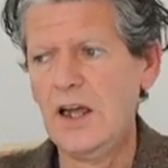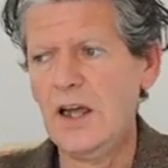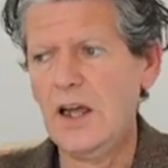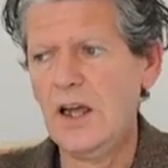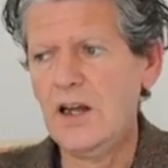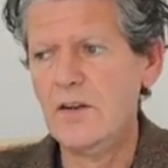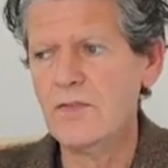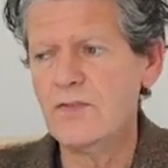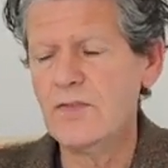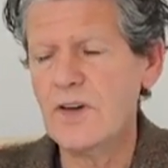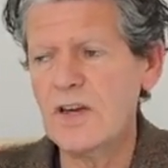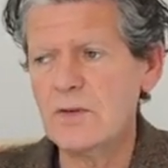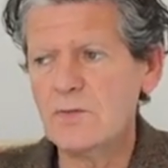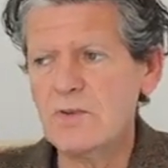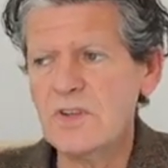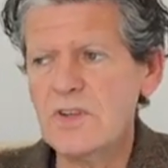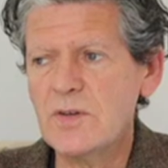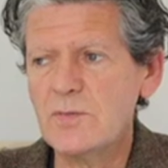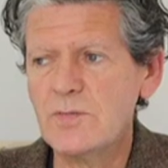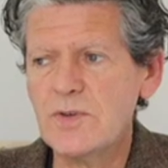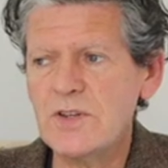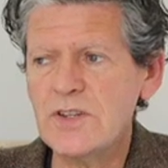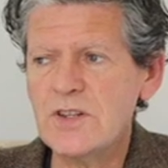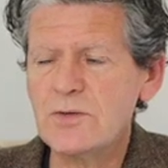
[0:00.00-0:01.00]
In fact, when
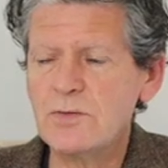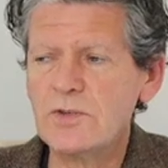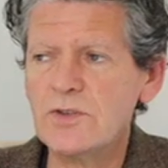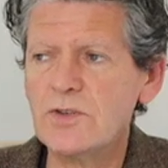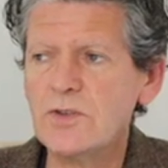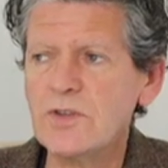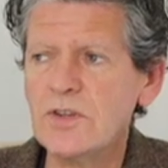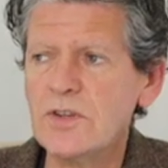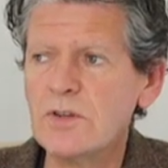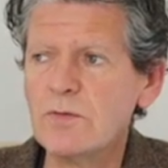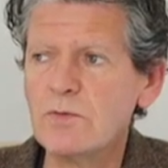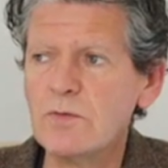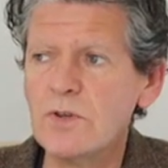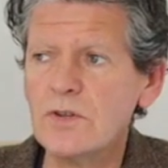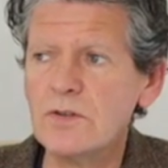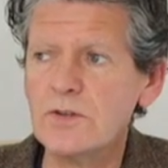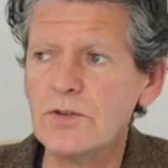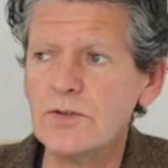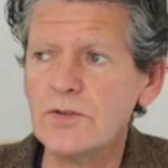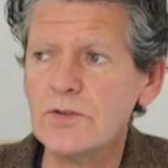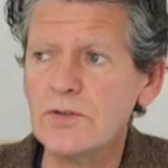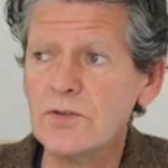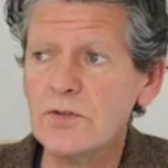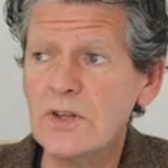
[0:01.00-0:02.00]
the British were doing their
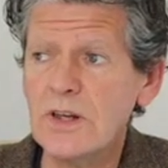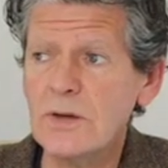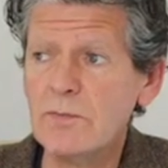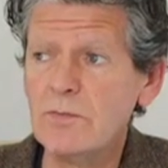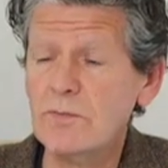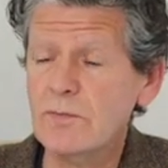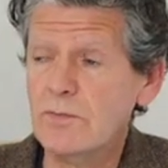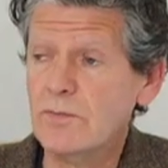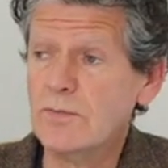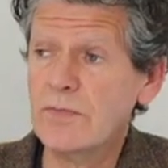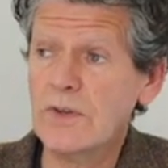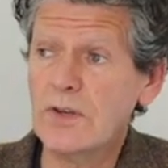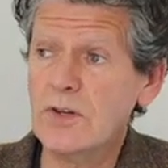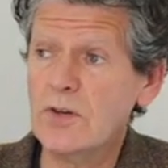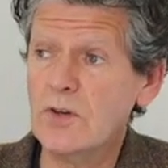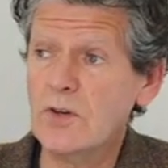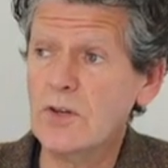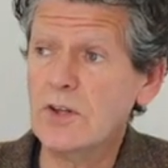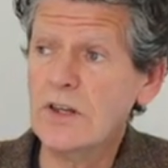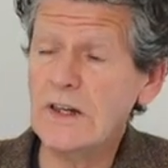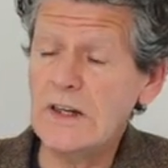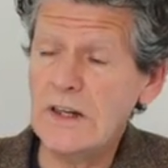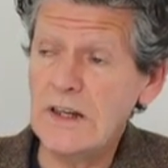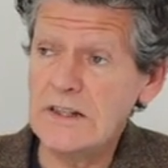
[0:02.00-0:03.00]
world tour
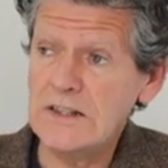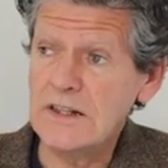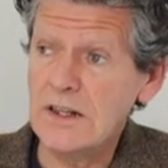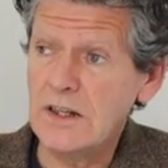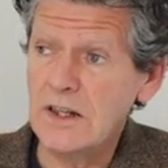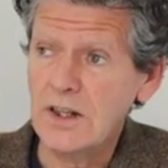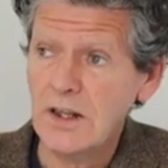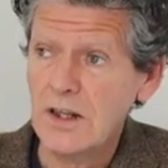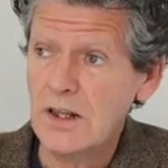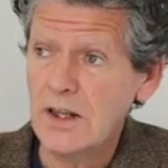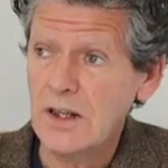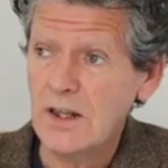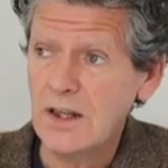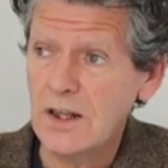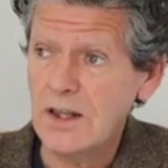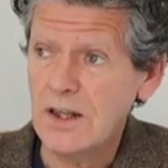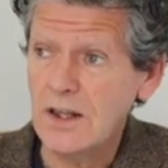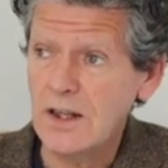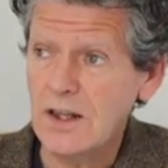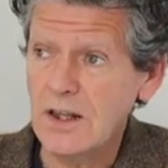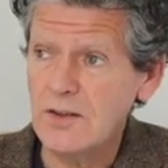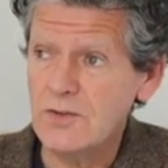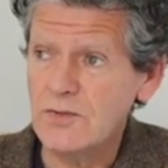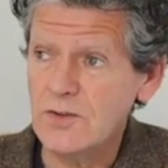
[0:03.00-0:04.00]
colonising,
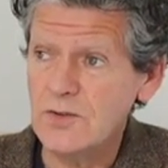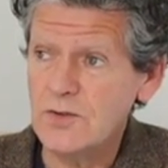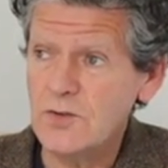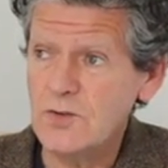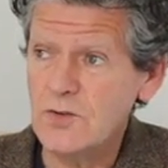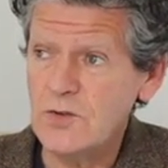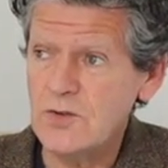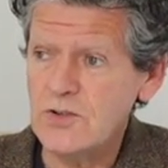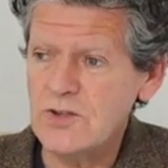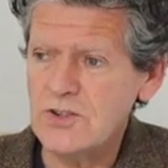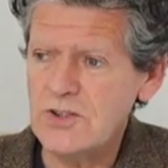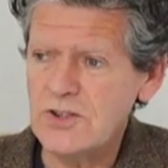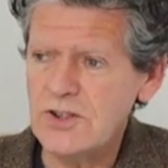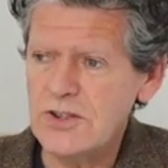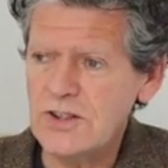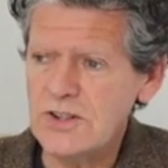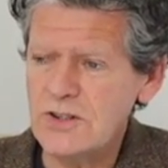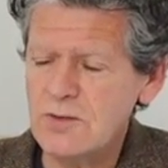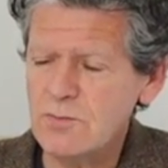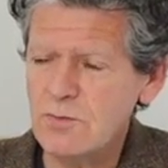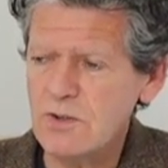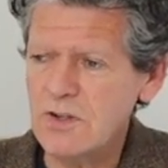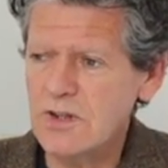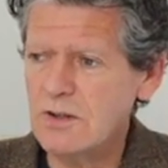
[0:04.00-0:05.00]
for 200
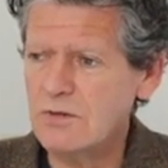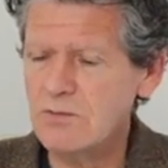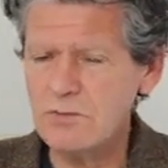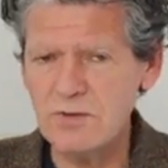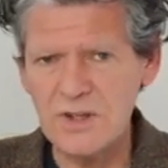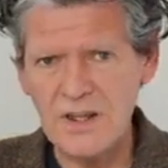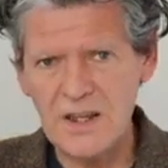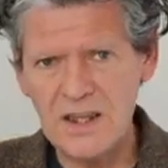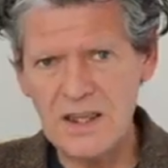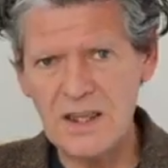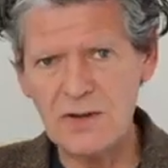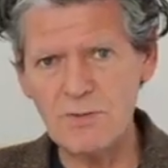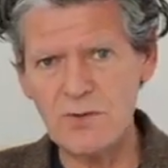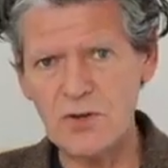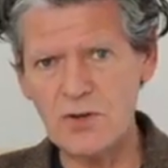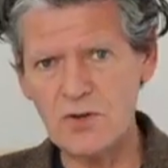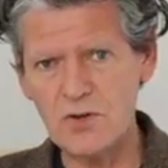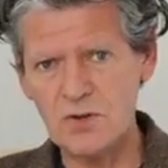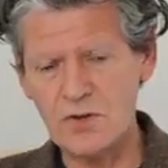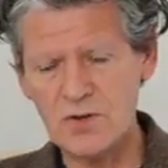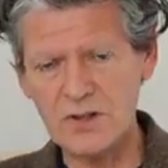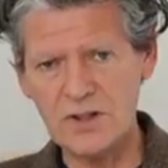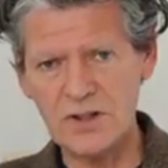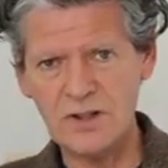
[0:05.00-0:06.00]
years, when they came
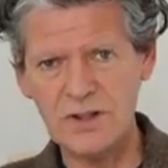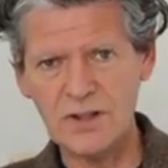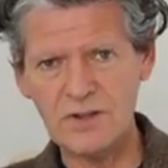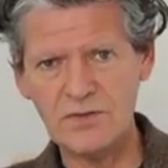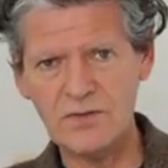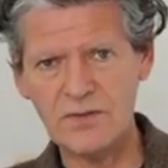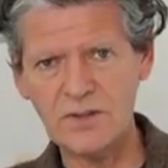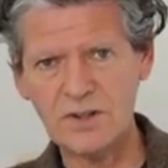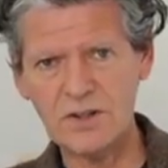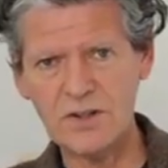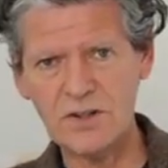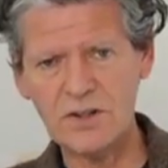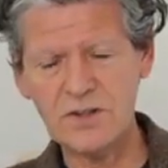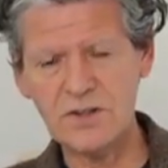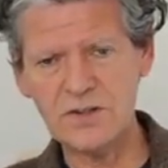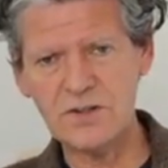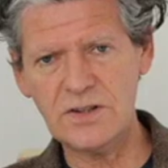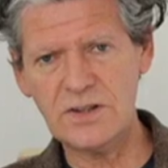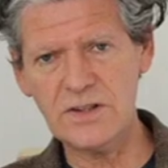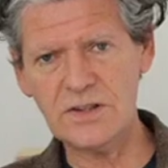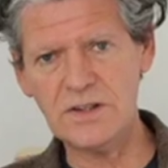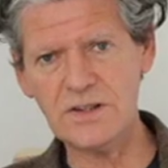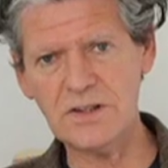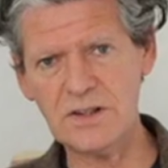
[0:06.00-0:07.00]
across it in different
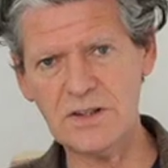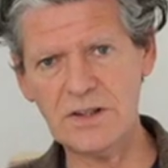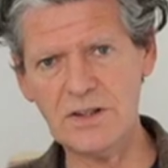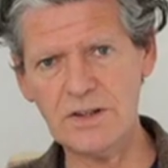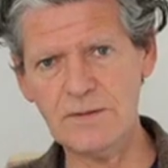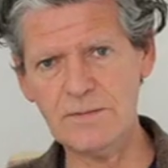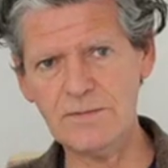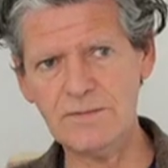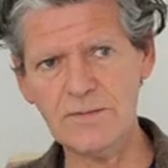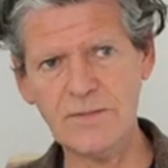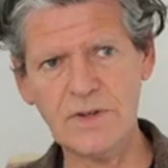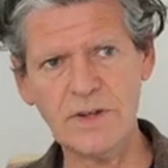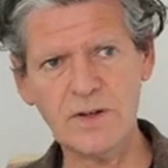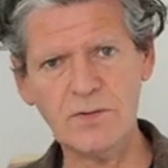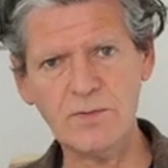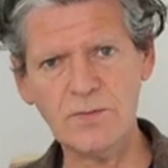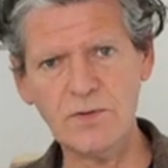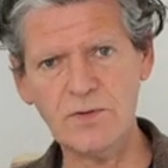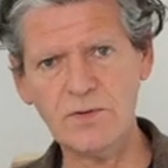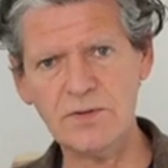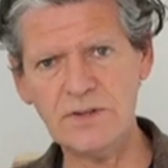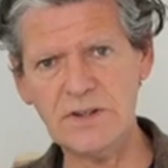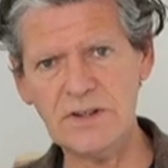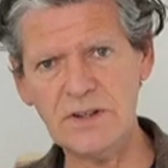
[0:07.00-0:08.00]
countries like
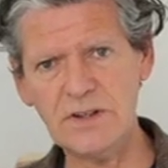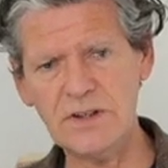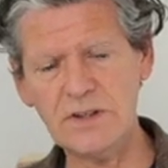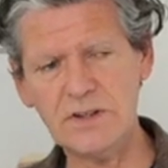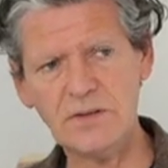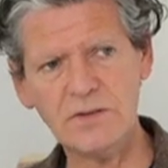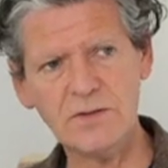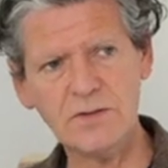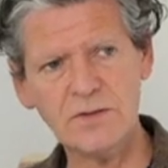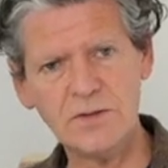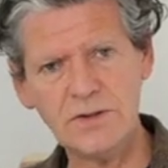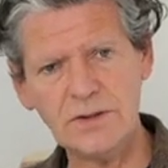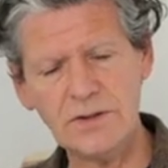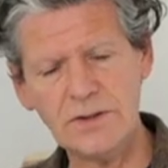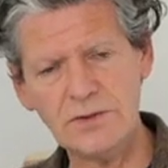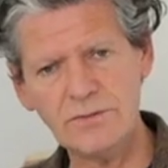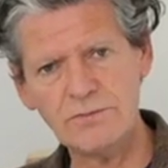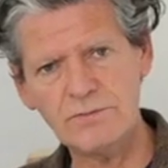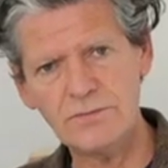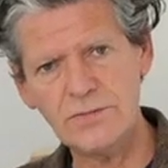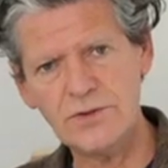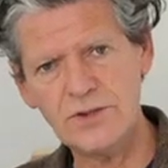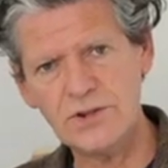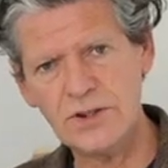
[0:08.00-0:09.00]
Cambodia or
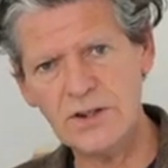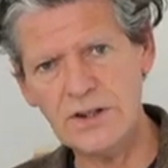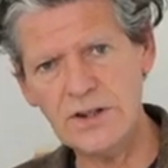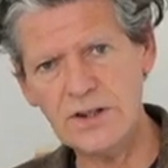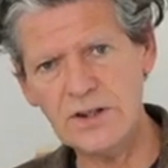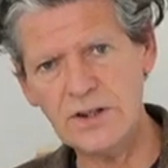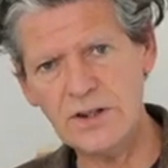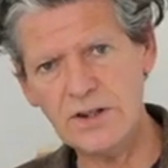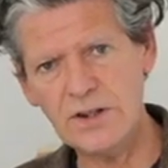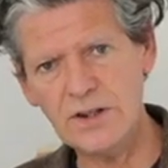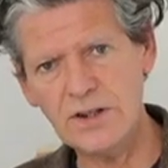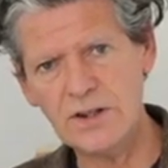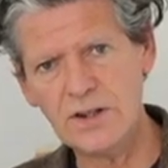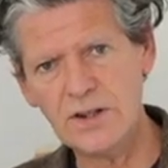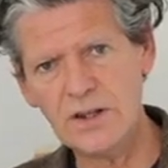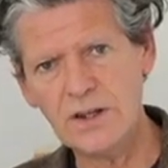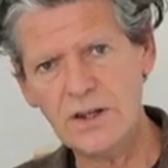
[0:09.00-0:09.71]
China,